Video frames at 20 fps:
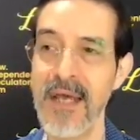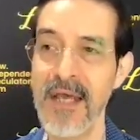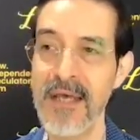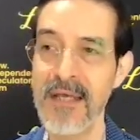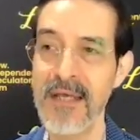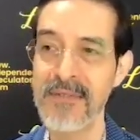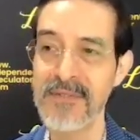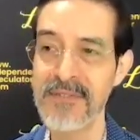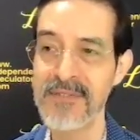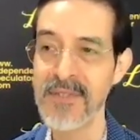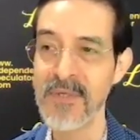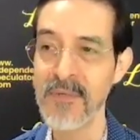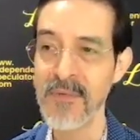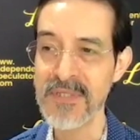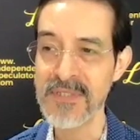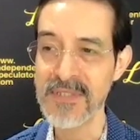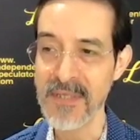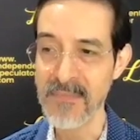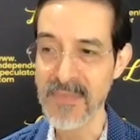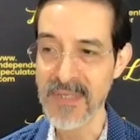And so
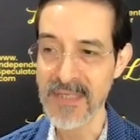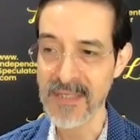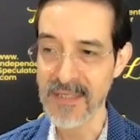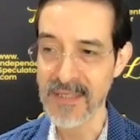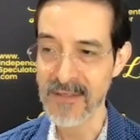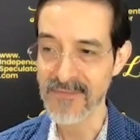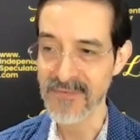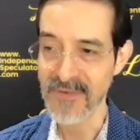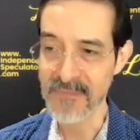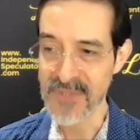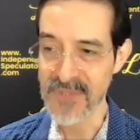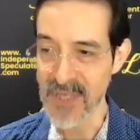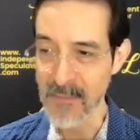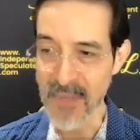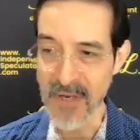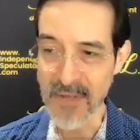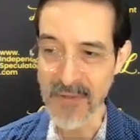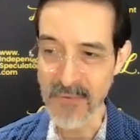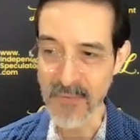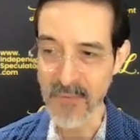when somebody from
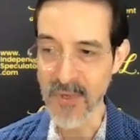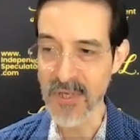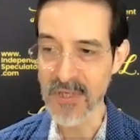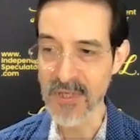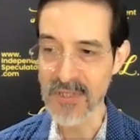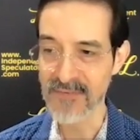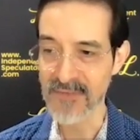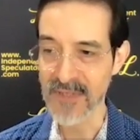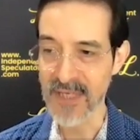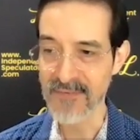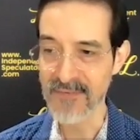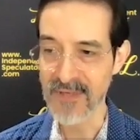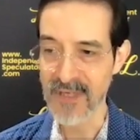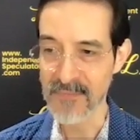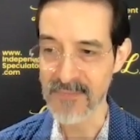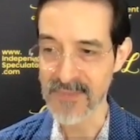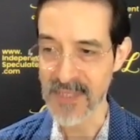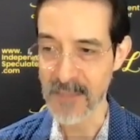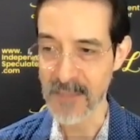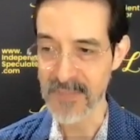some other walk of life
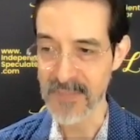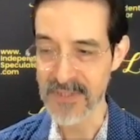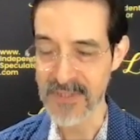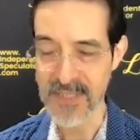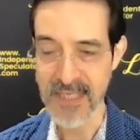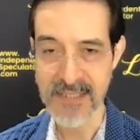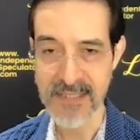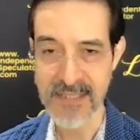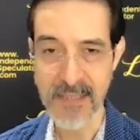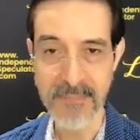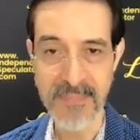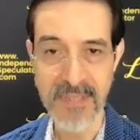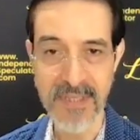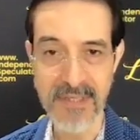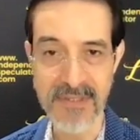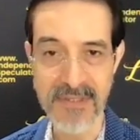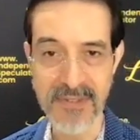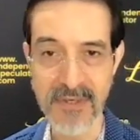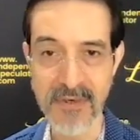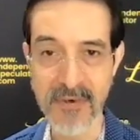comes up and says something
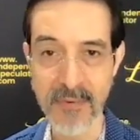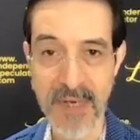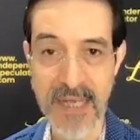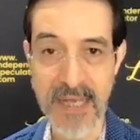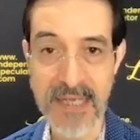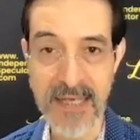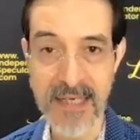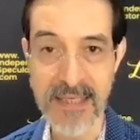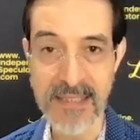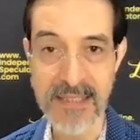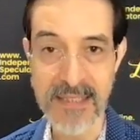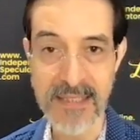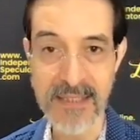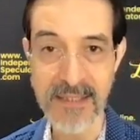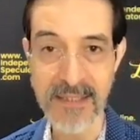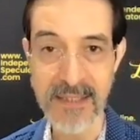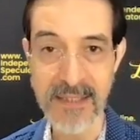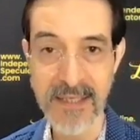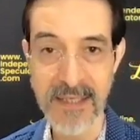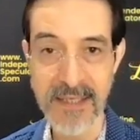is a great idea,
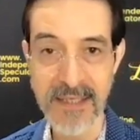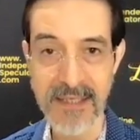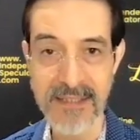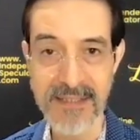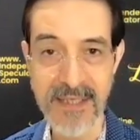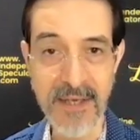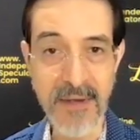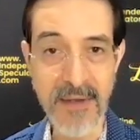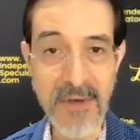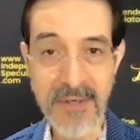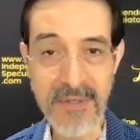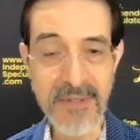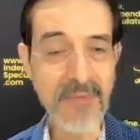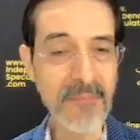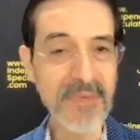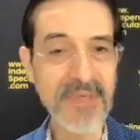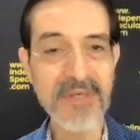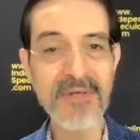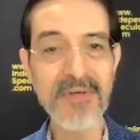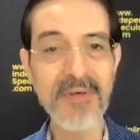they say, oh, it'll
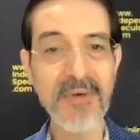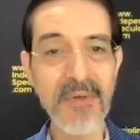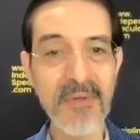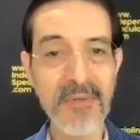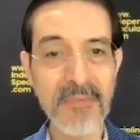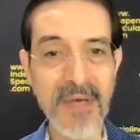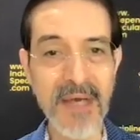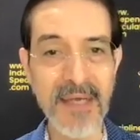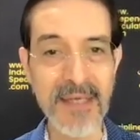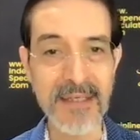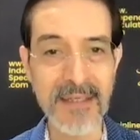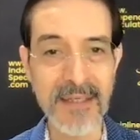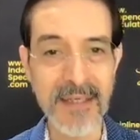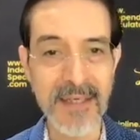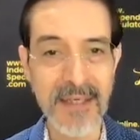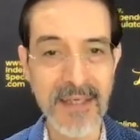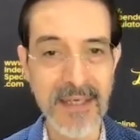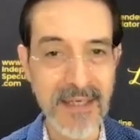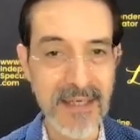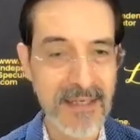be a gold mine.
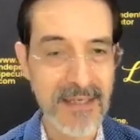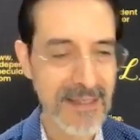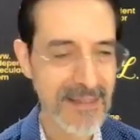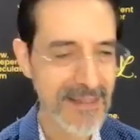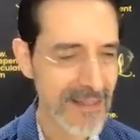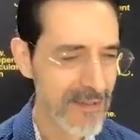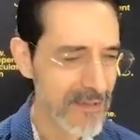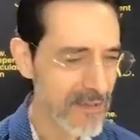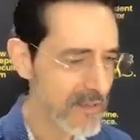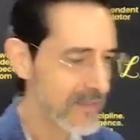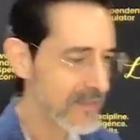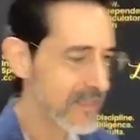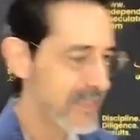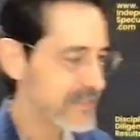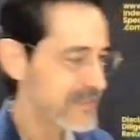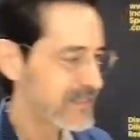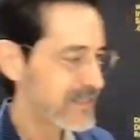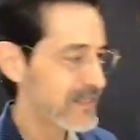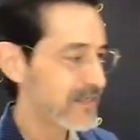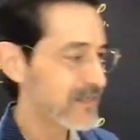And I think, oh,
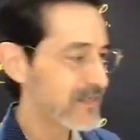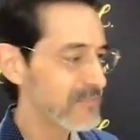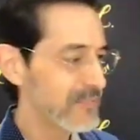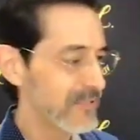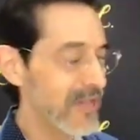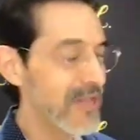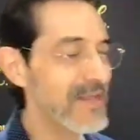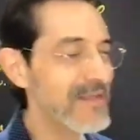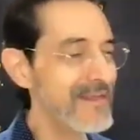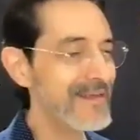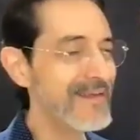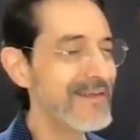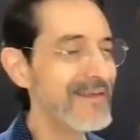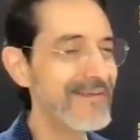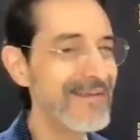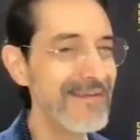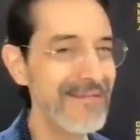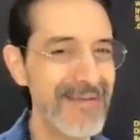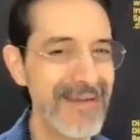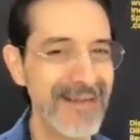that's terrible,
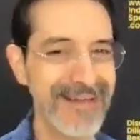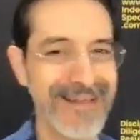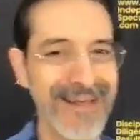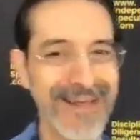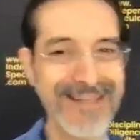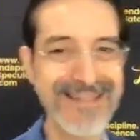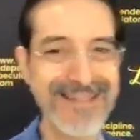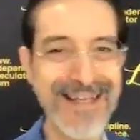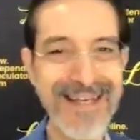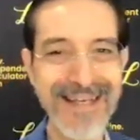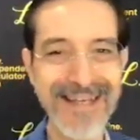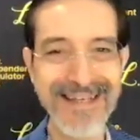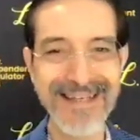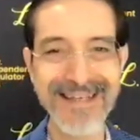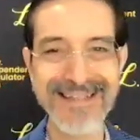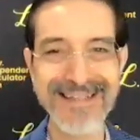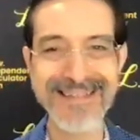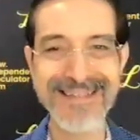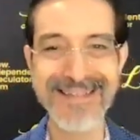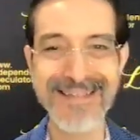because
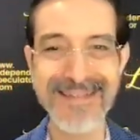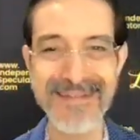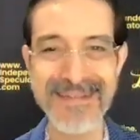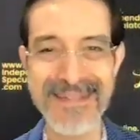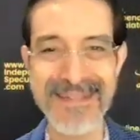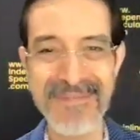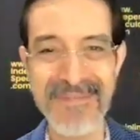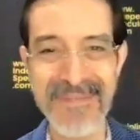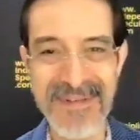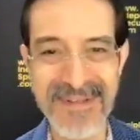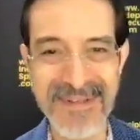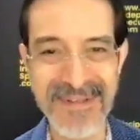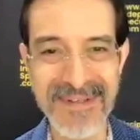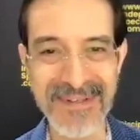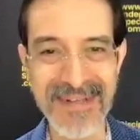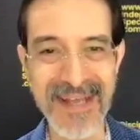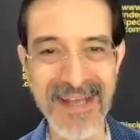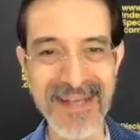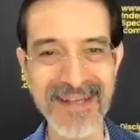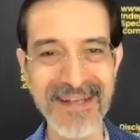it's so
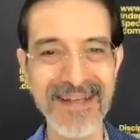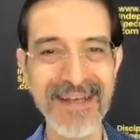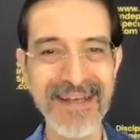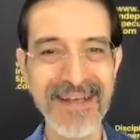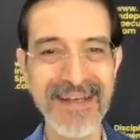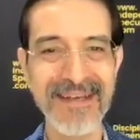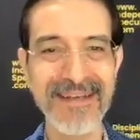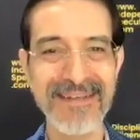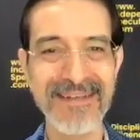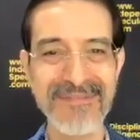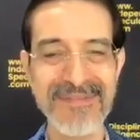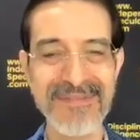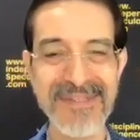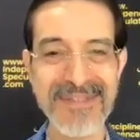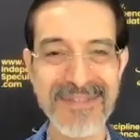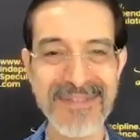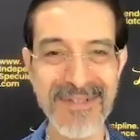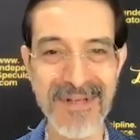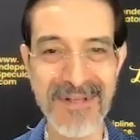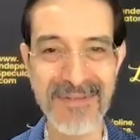difficult. You've
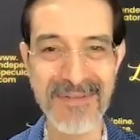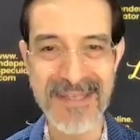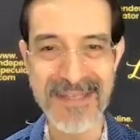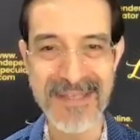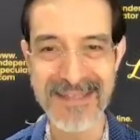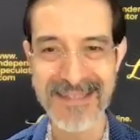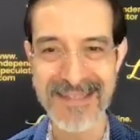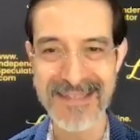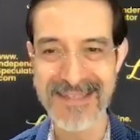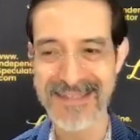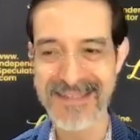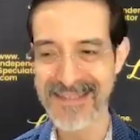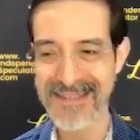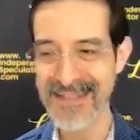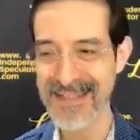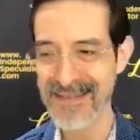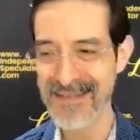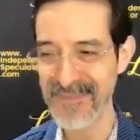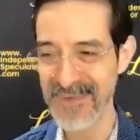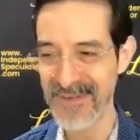just told me that this is
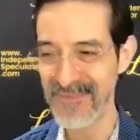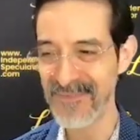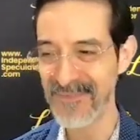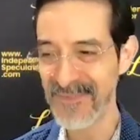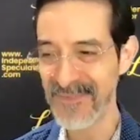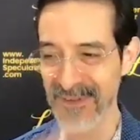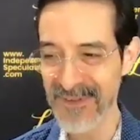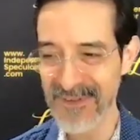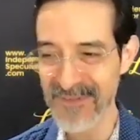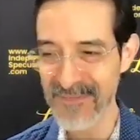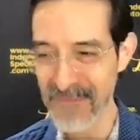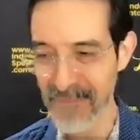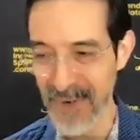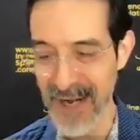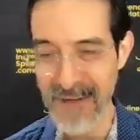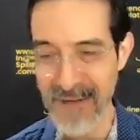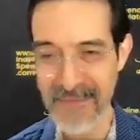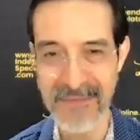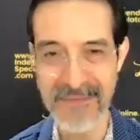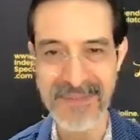going to be full of
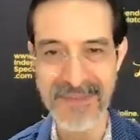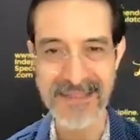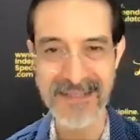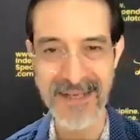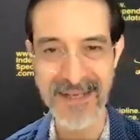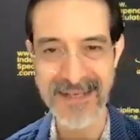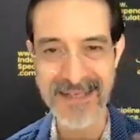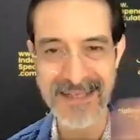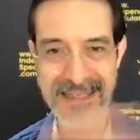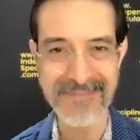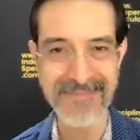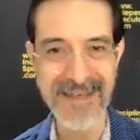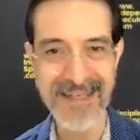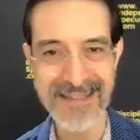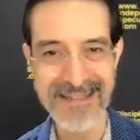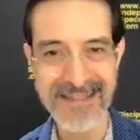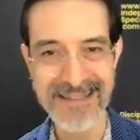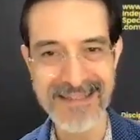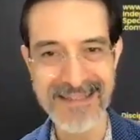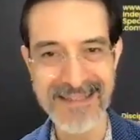problems and
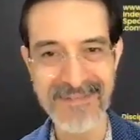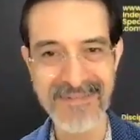unexpected